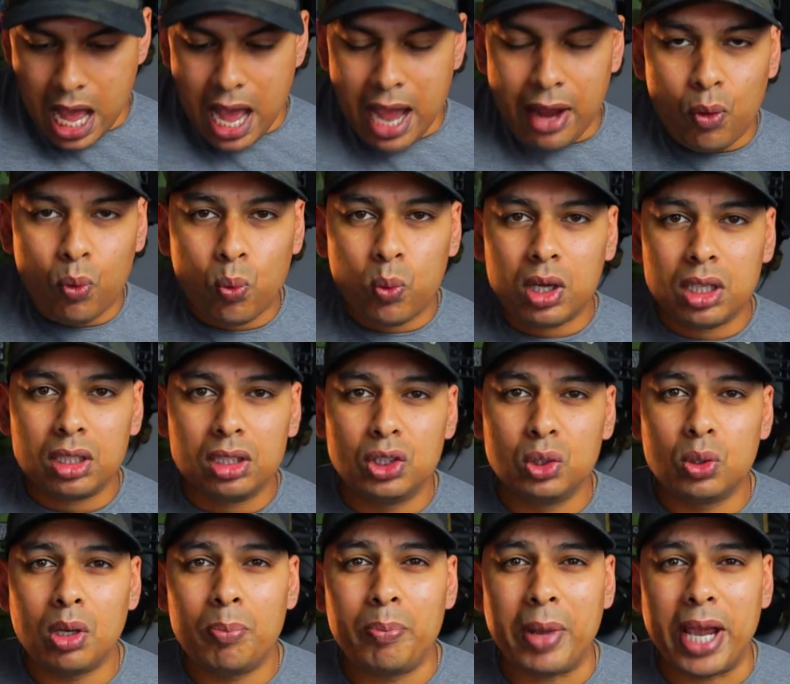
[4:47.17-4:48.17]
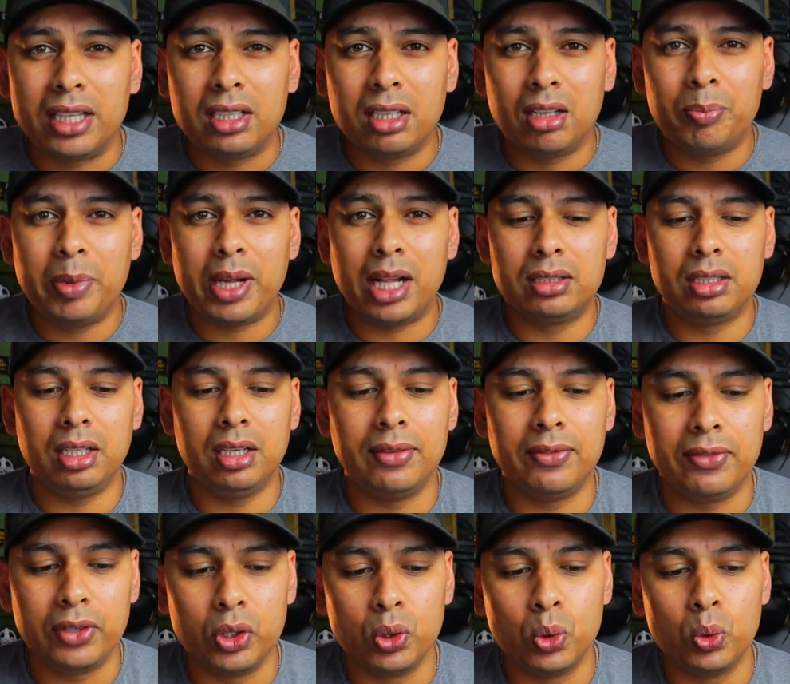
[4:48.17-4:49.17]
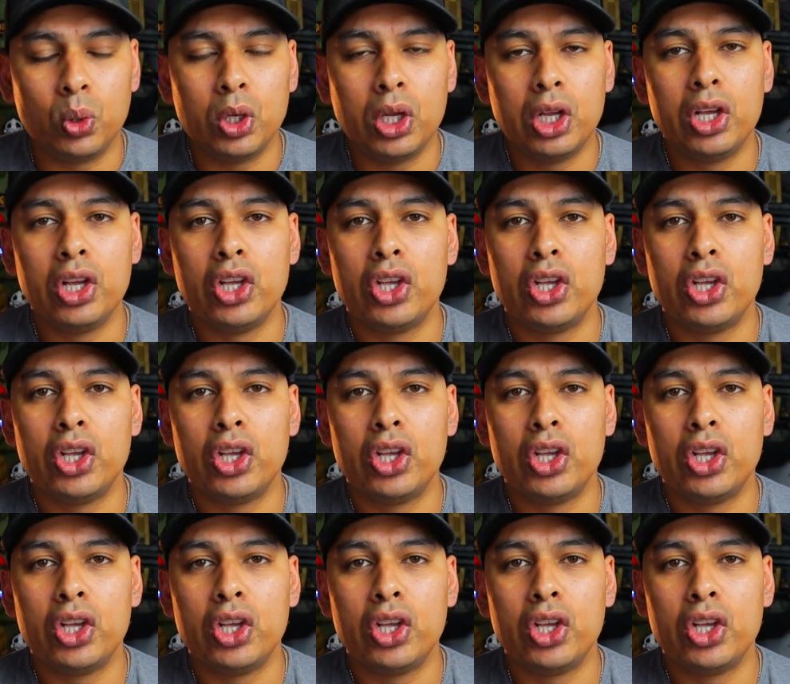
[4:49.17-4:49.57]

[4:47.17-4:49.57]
I will do a battle belt review